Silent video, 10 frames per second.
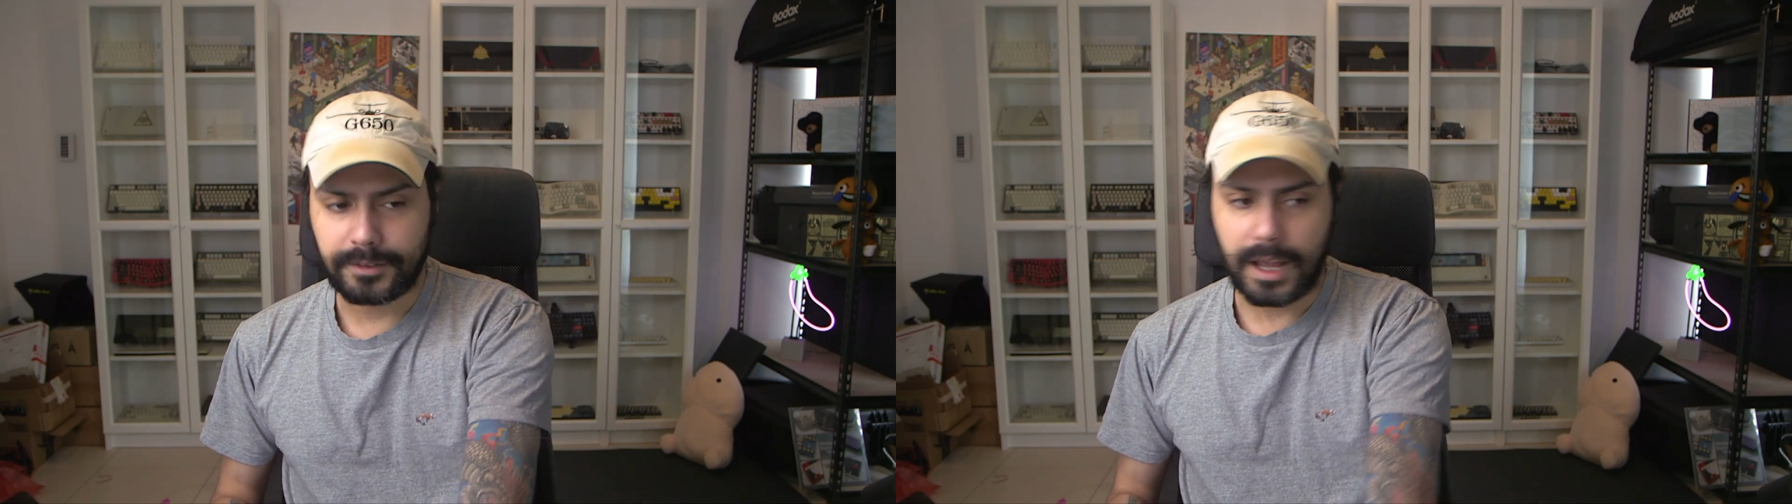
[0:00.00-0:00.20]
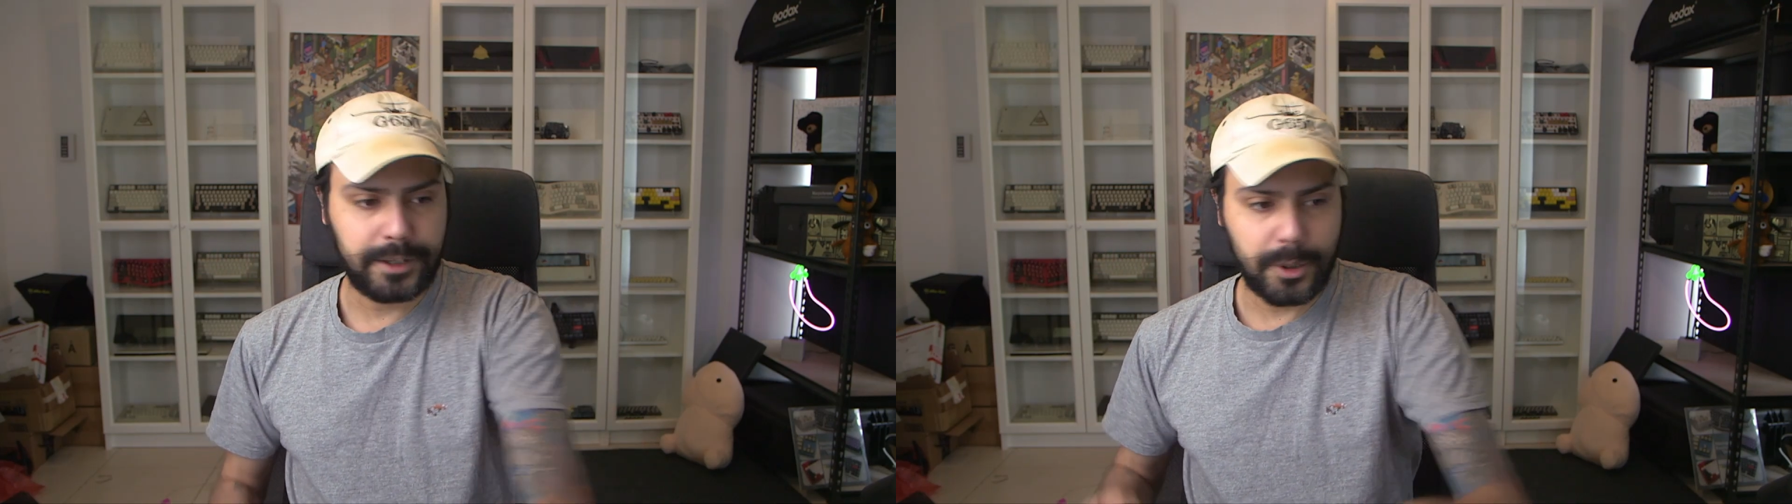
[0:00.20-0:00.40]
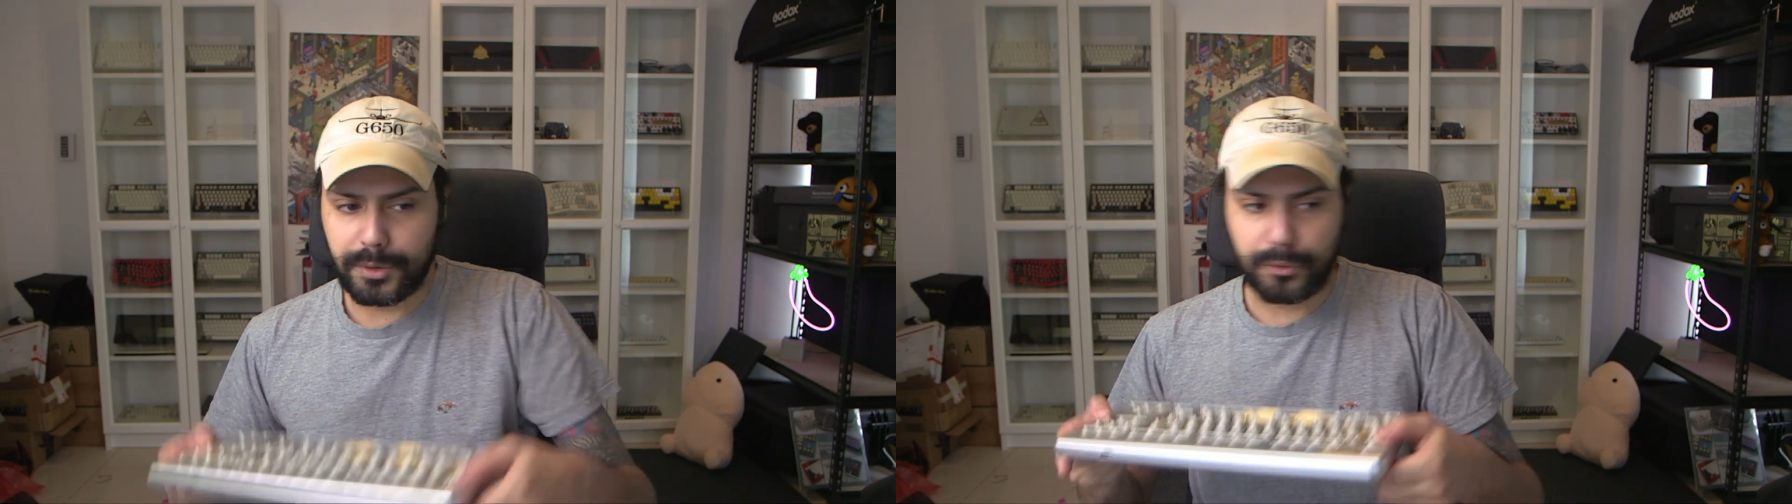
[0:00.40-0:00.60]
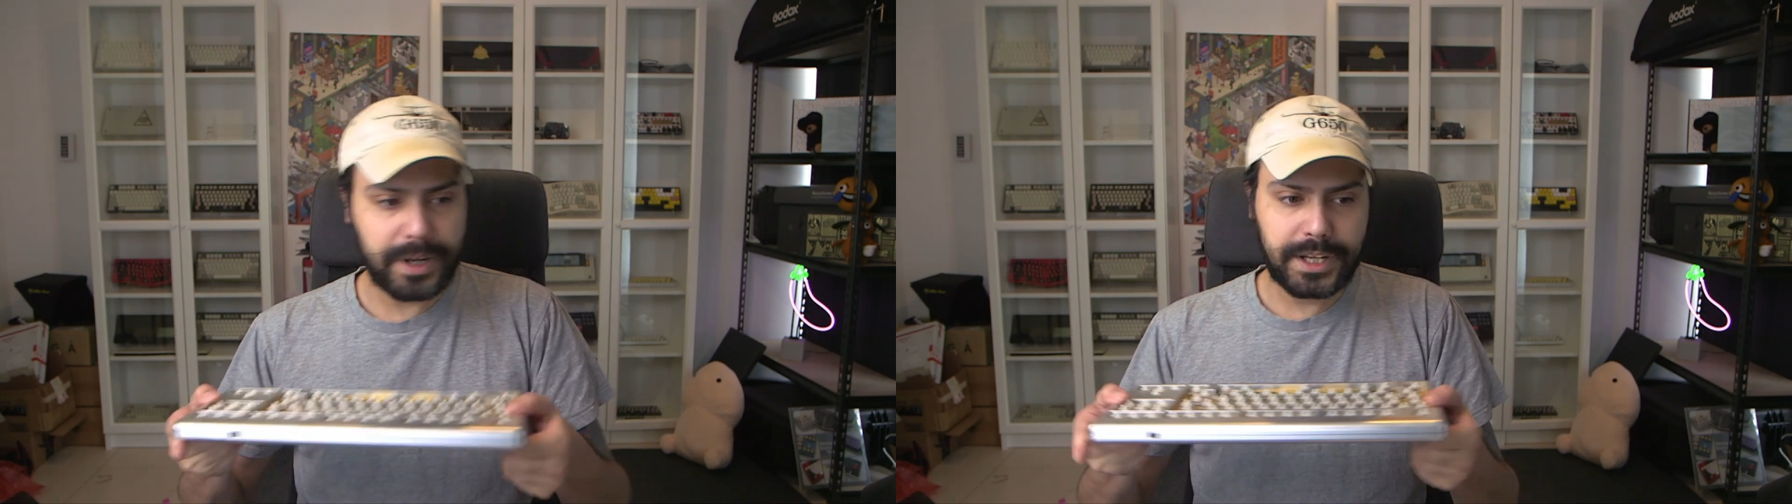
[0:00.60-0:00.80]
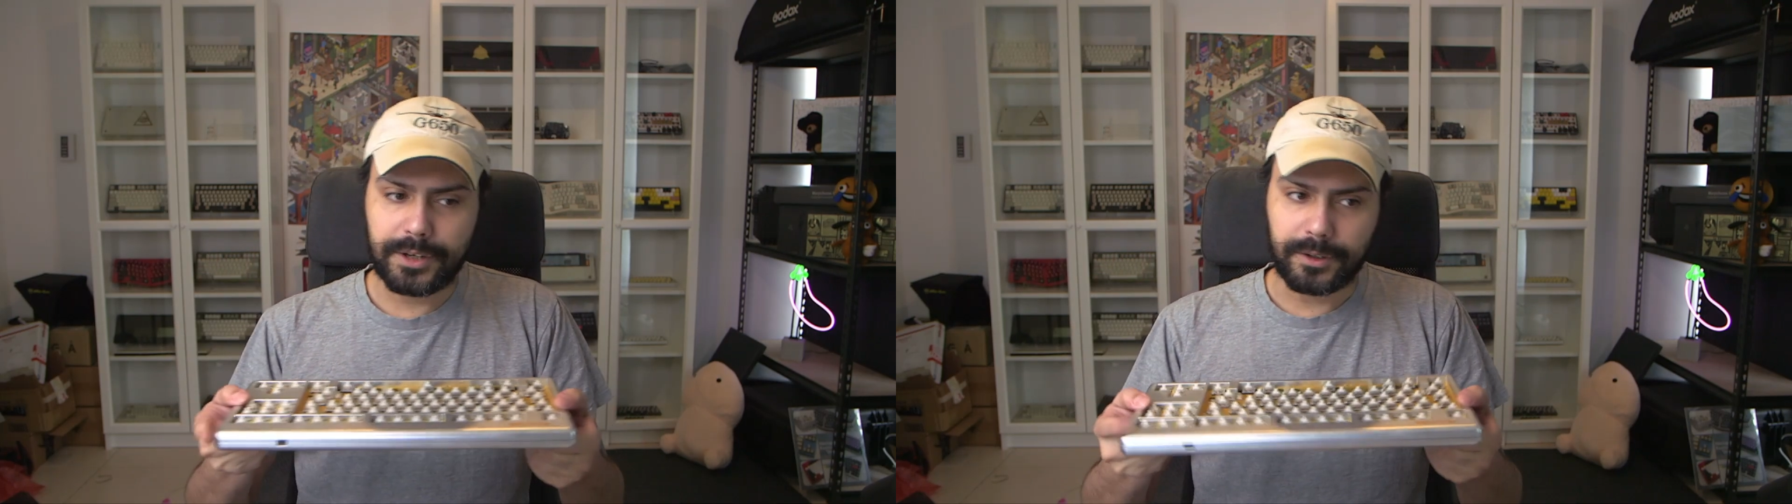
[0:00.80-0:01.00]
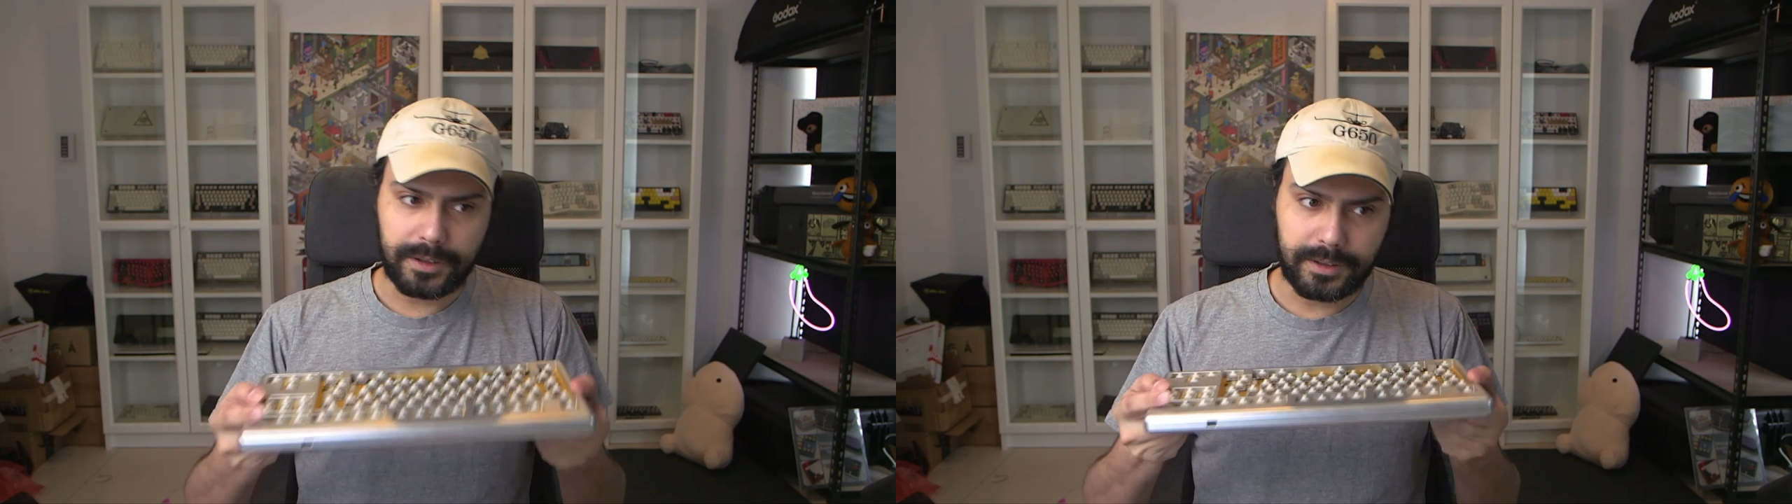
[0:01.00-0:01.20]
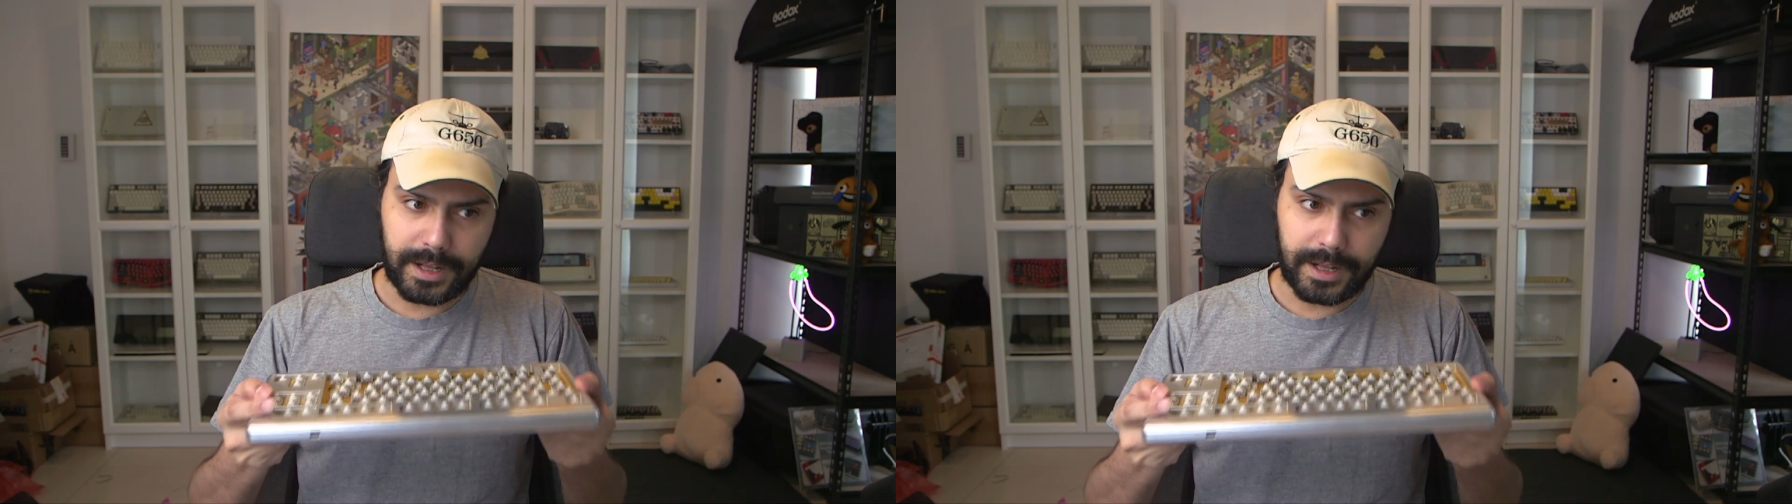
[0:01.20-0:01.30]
I know it's right here,